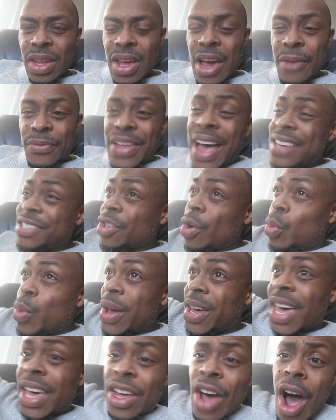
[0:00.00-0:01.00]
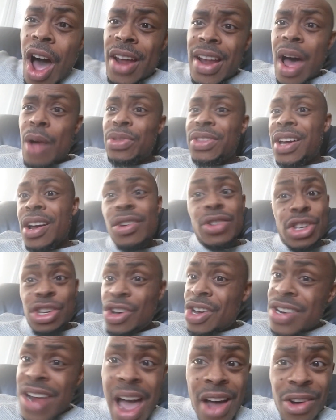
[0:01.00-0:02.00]
If that's a wicked God out there,
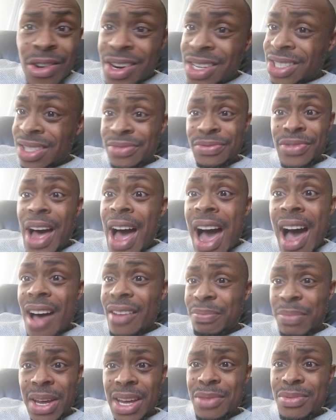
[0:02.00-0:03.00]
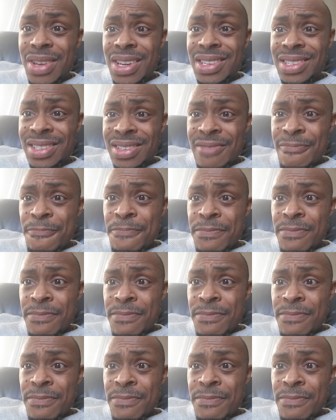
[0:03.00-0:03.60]
you're not going to survive, babies.